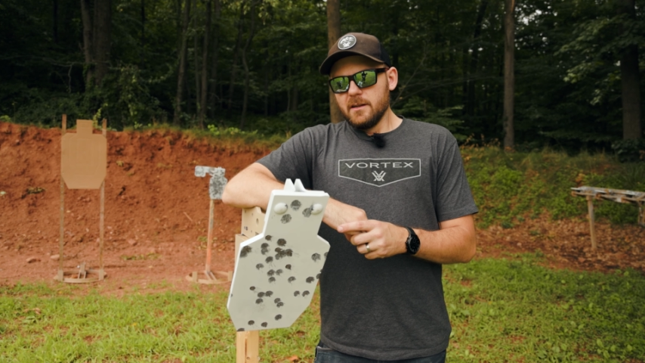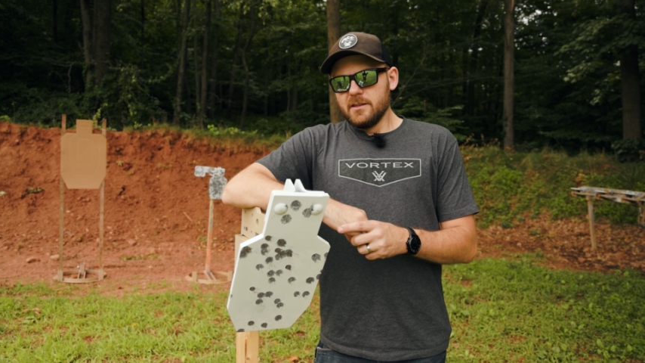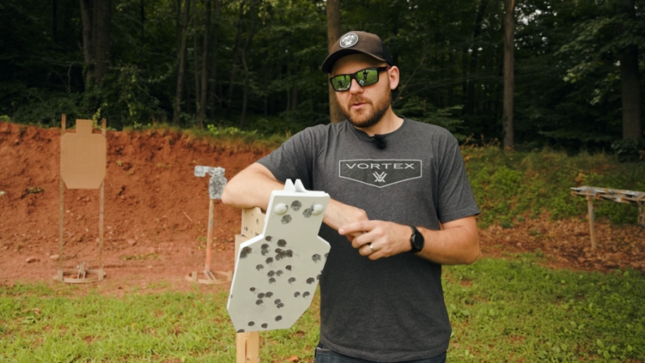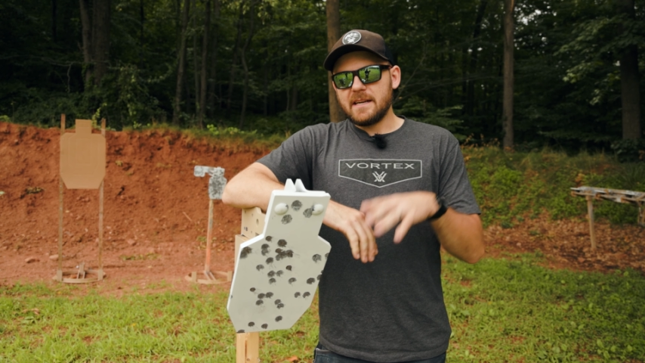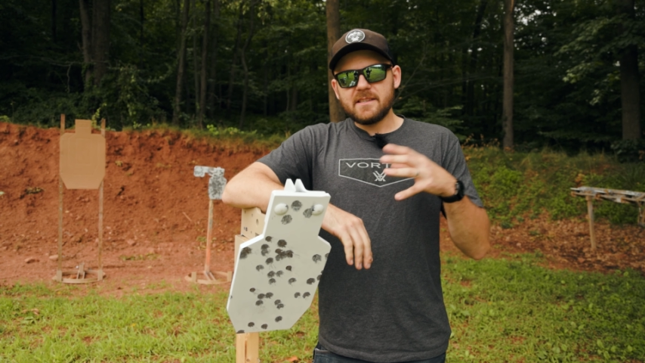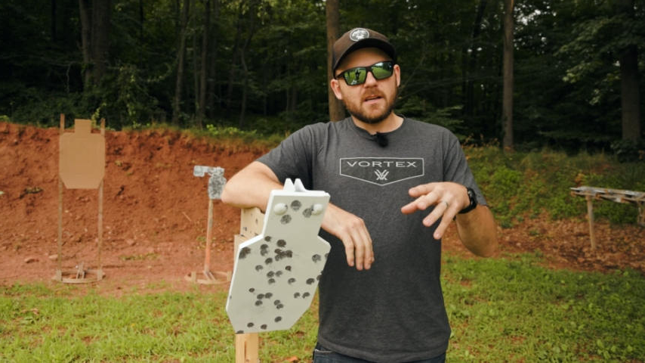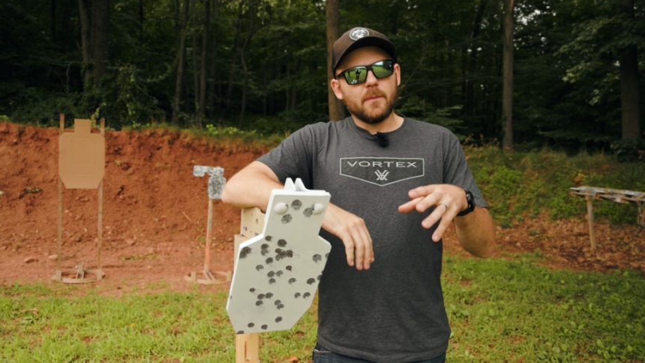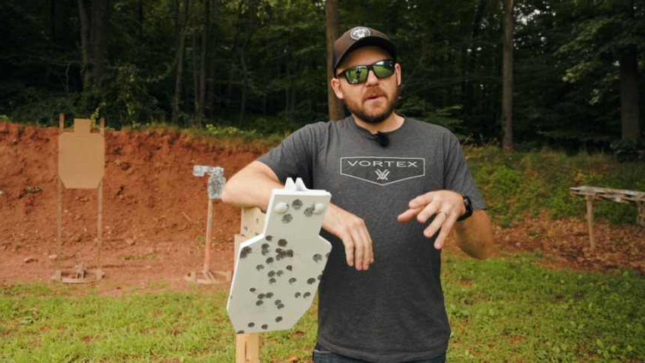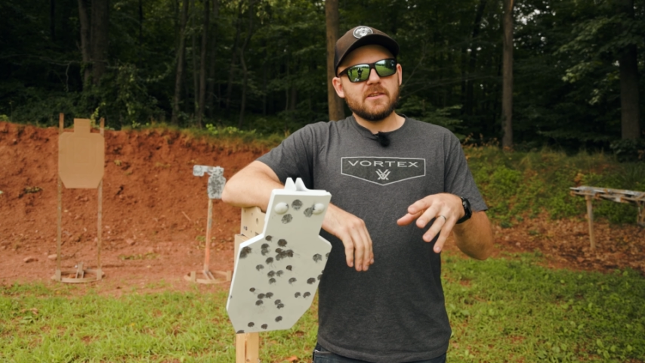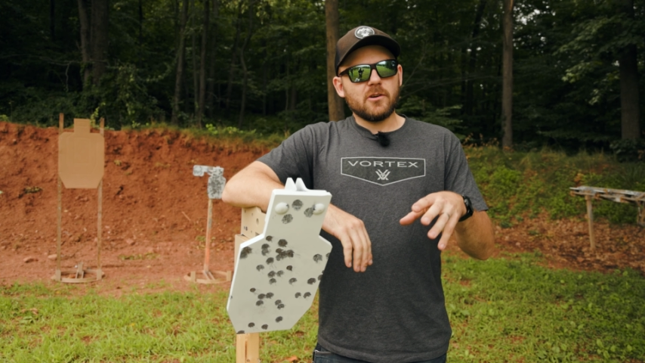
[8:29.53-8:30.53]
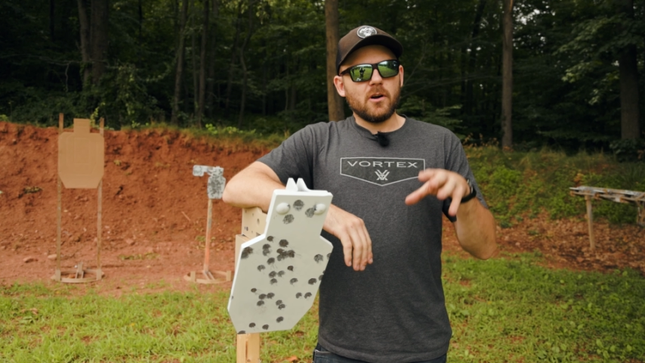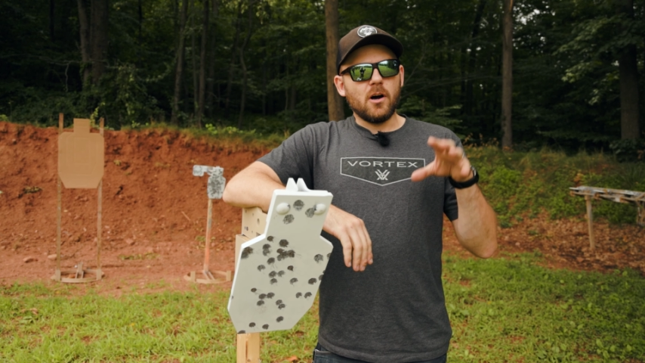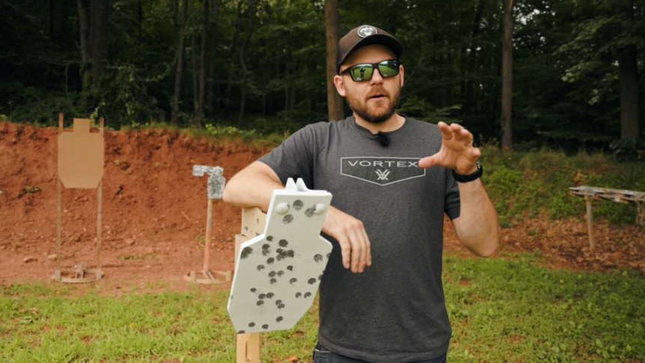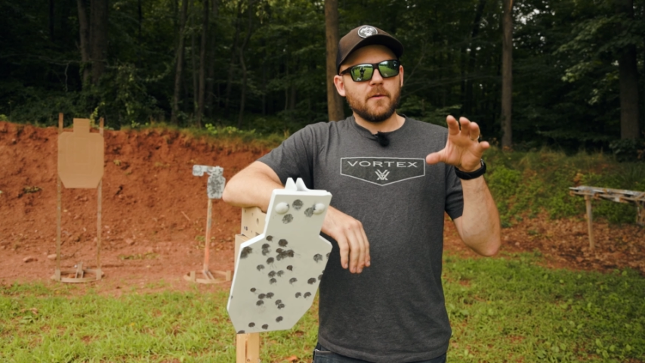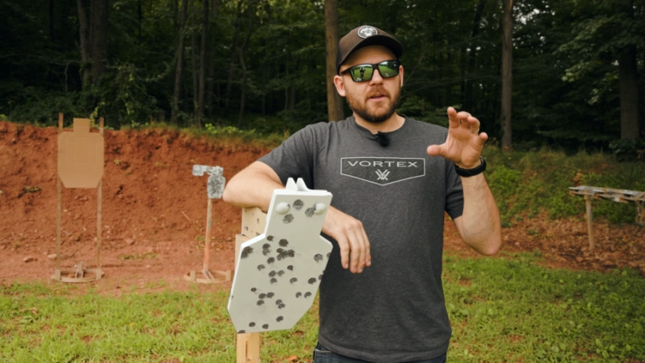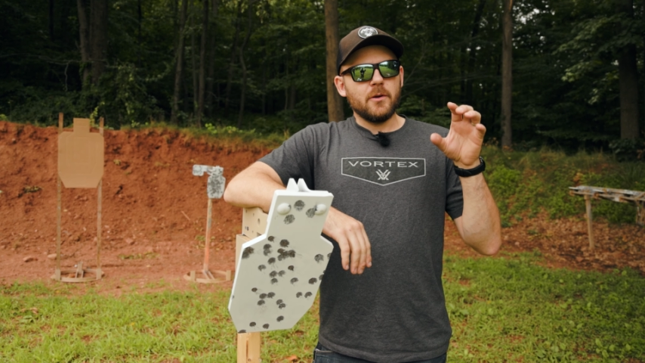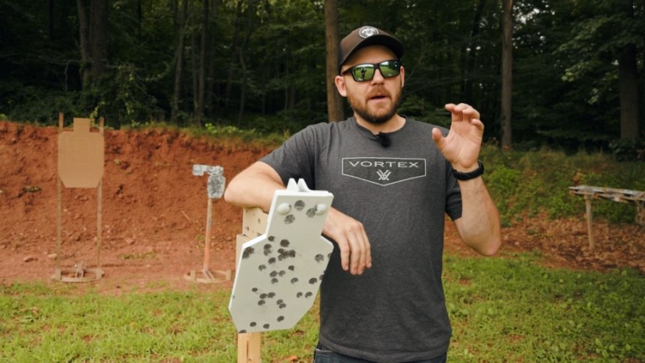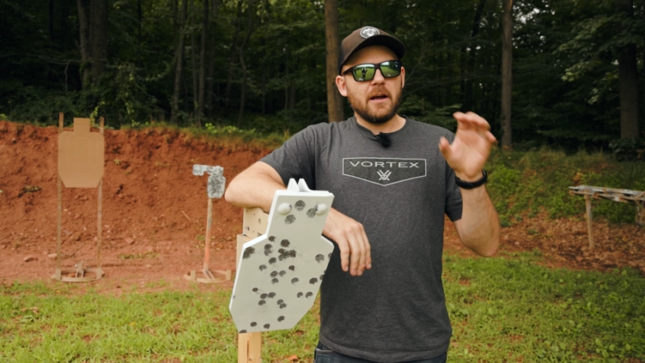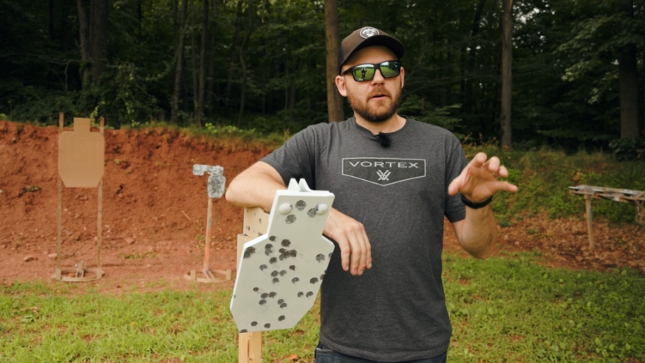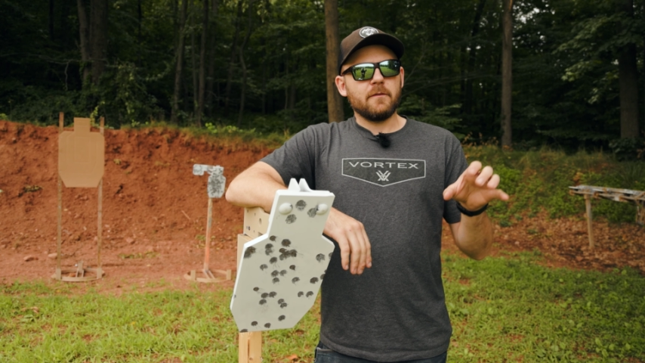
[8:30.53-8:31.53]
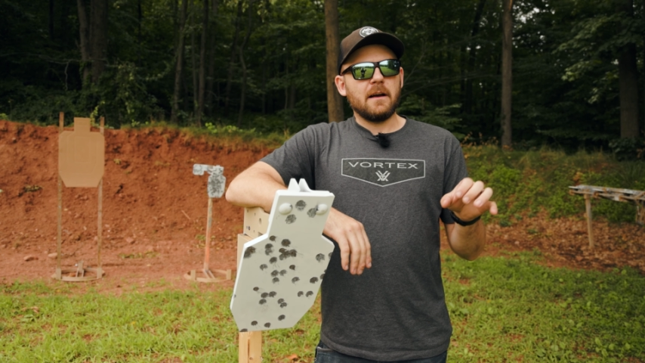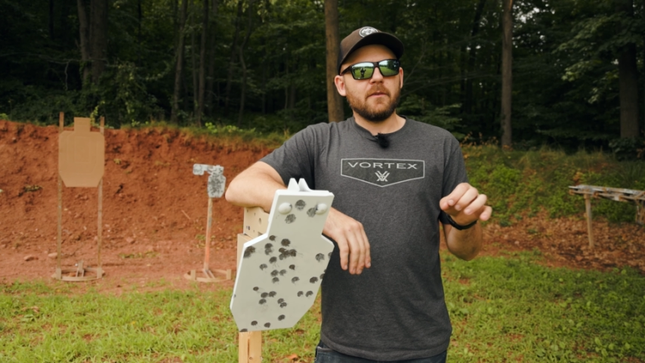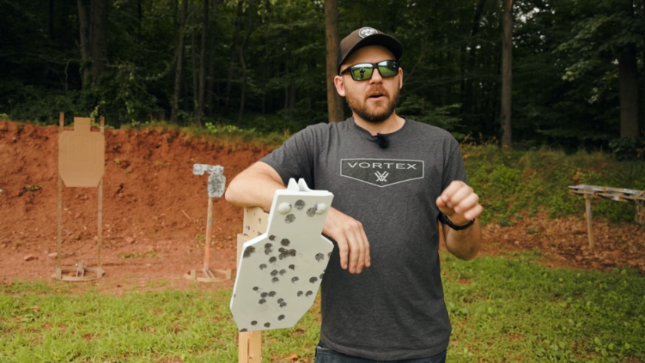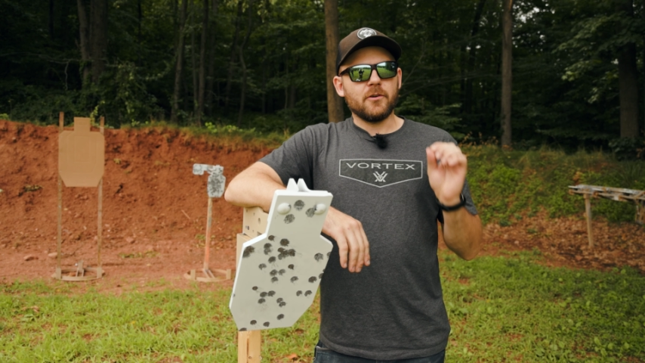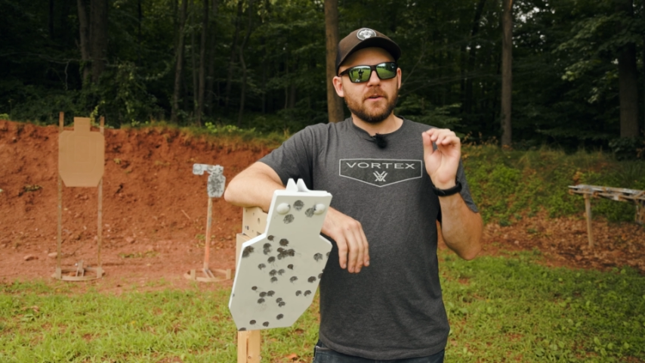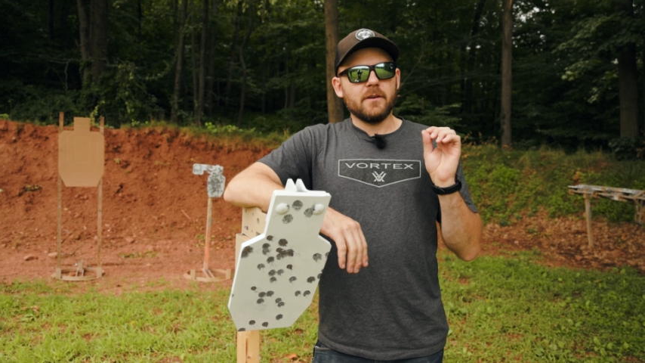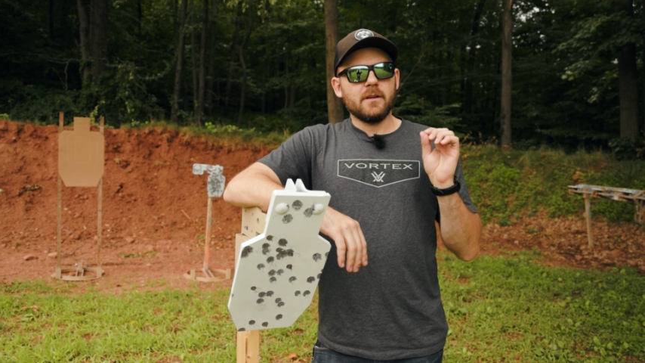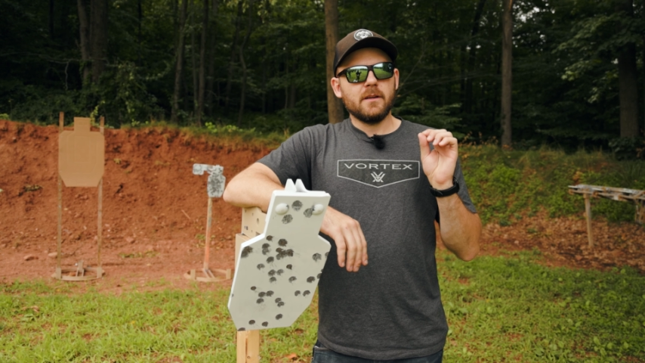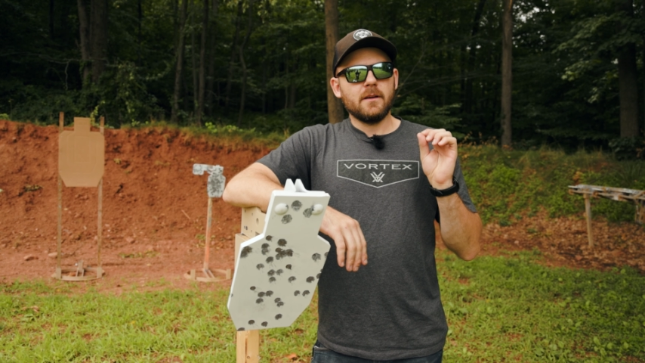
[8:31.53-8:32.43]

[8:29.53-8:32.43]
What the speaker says: So as these companies are offering you AR 500,